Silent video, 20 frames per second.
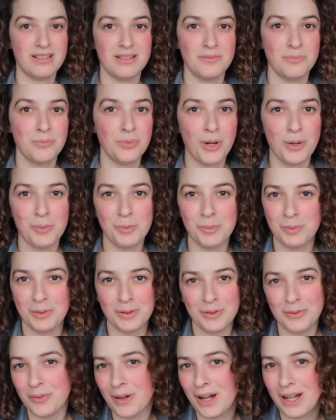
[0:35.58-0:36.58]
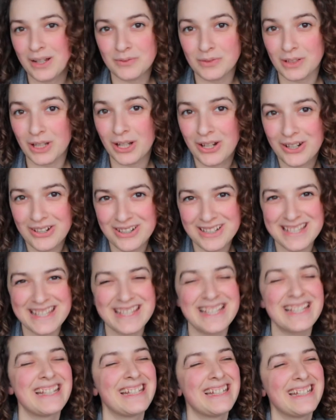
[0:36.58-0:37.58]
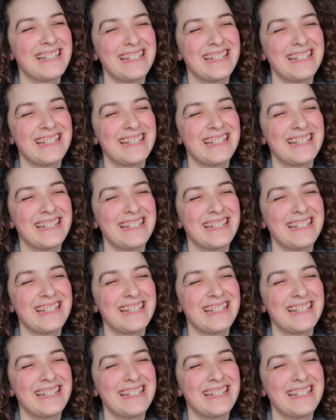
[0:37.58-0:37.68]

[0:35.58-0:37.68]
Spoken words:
in probably 5 years.